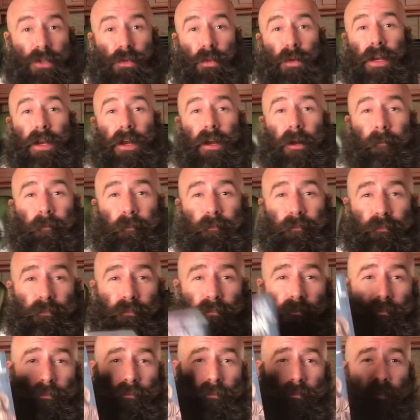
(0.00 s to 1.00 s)
this one here.
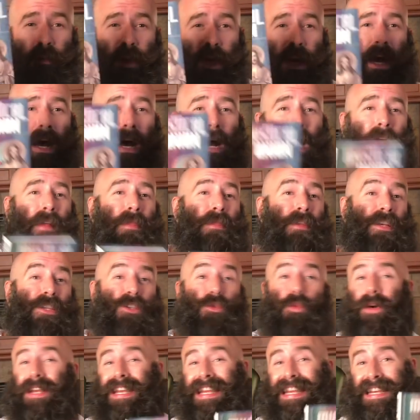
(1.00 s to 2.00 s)

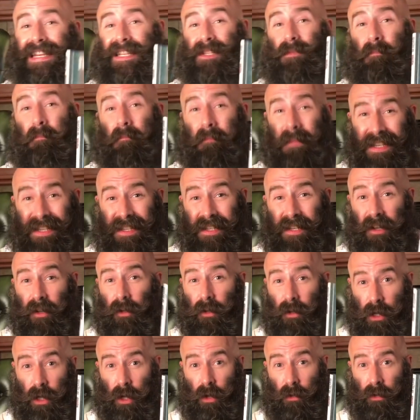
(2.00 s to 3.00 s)
This one is
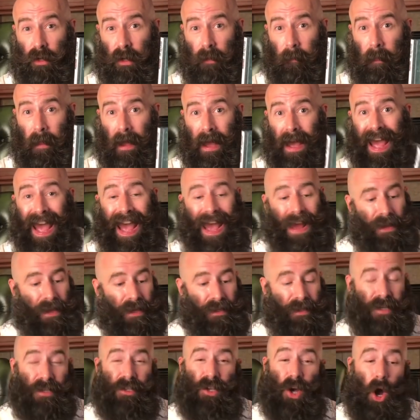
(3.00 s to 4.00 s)
Mystical Union. And
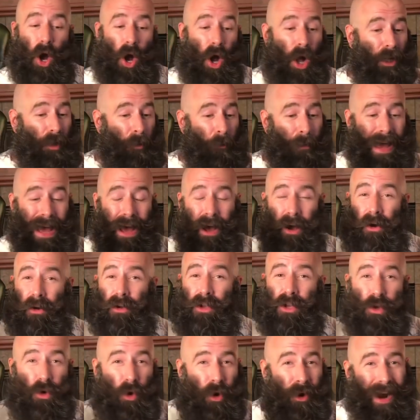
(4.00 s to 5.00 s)
this is all
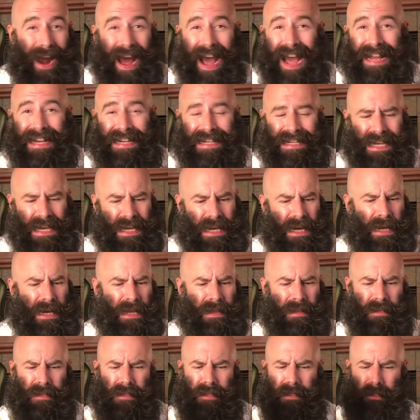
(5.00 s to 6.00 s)
about your
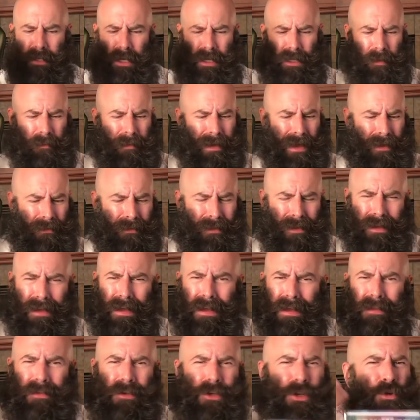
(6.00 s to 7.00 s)
identity. This is all about
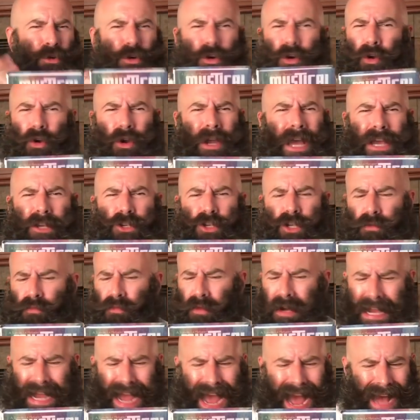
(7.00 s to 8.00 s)
the new
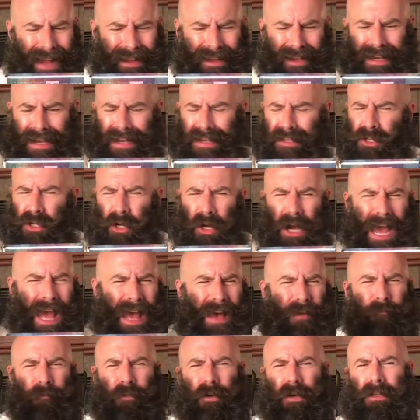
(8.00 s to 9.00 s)
creation realities, your
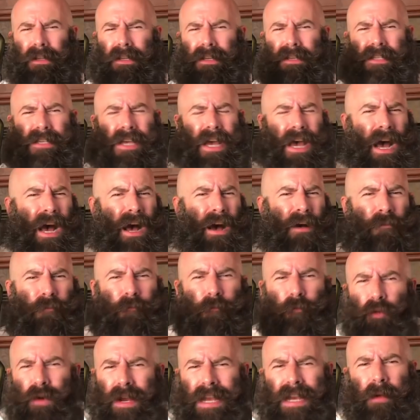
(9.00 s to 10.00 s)
effortless
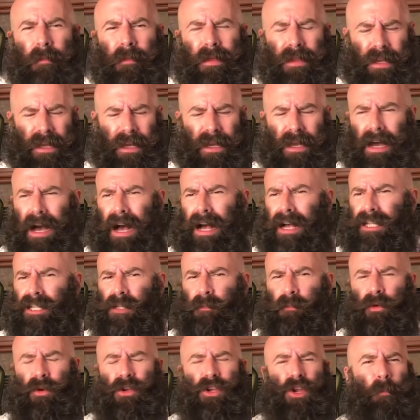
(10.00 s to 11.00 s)
freedom in the
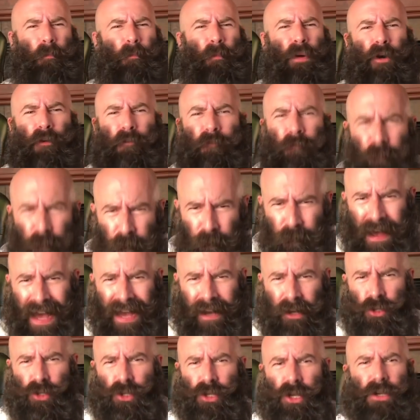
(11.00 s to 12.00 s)
gospel, your
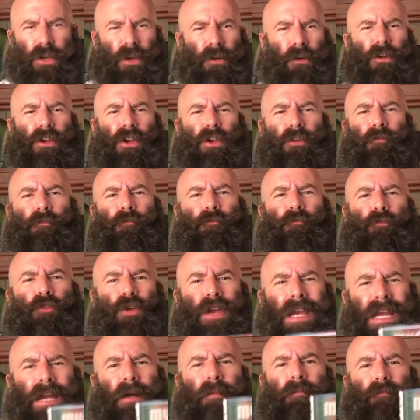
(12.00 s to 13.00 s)
perfection, your
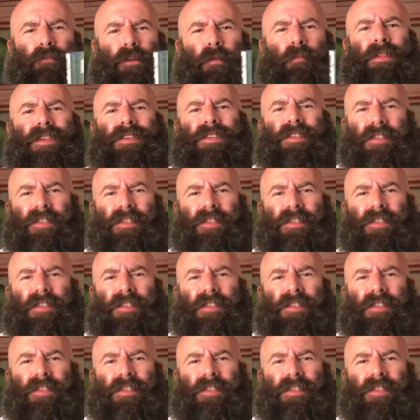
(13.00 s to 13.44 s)
freedom from the